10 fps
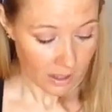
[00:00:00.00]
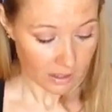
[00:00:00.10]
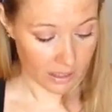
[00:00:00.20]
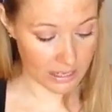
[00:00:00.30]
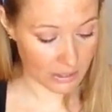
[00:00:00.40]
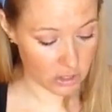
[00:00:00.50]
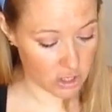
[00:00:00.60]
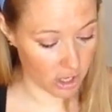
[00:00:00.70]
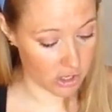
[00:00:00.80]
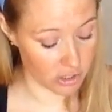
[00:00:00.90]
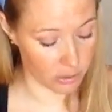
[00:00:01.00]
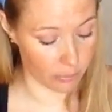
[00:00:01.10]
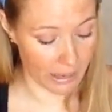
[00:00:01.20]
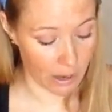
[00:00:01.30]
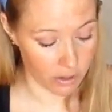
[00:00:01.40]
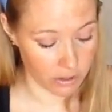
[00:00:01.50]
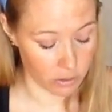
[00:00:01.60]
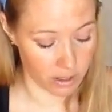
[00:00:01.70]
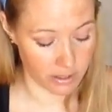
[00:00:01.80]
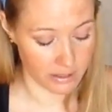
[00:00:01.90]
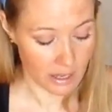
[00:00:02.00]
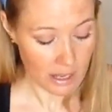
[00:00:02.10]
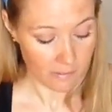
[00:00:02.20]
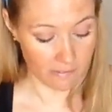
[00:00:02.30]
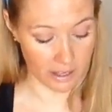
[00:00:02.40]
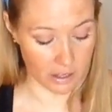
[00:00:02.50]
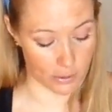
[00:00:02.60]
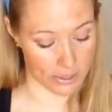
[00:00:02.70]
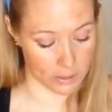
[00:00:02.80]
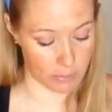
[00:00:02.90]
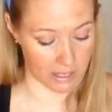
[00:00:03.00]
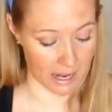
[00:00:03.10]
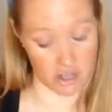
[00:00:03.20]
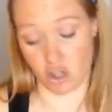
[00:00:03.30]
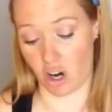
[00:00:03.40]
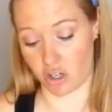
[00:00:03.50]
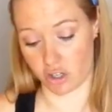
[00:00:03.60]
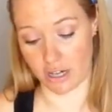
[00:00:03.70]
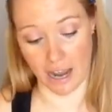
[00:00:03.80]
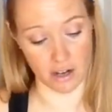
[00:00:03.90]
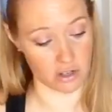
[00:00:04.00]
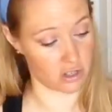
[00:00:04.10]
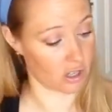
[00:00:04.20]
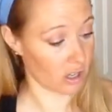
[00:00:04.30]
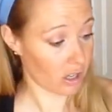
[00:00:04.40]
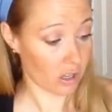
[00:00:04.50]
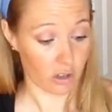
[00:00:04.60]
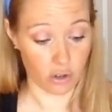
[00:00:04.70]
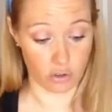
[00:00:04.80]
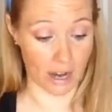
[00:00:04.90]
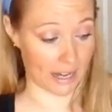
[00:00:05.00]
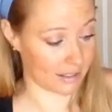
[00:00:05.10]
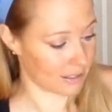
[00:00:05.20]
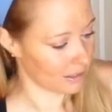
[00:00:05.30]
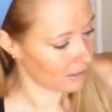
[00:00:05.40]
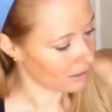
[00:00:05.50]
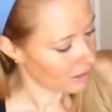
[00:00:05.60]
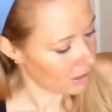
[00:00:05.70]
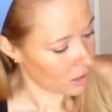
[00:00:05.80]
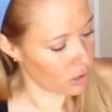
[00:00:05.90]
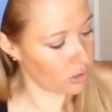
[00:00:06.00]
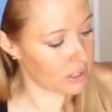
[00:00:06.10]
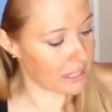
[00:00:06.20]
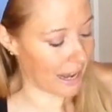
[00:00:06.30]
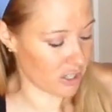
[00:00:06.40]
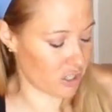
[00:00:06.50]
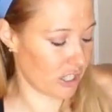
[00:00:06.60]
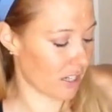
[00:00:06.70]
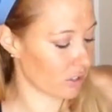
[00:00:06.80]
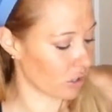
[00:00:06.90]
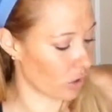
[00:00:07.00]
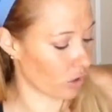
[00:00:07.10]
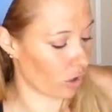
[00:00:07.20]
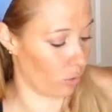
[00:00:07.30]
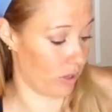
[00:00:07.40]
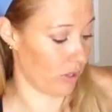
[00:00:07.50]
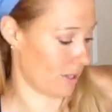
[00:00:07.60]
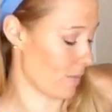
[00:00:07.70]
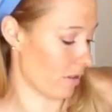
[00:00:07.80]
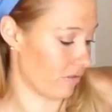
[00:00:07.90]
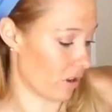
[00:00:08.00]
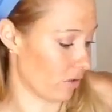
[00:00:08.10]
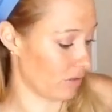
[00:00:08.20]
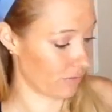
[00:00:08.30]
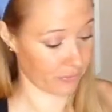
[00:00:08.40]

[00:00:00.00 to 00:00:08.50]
Connect the charger to a power source via USB and charge your dash. Great. Use the dash standalone or with a smartphone.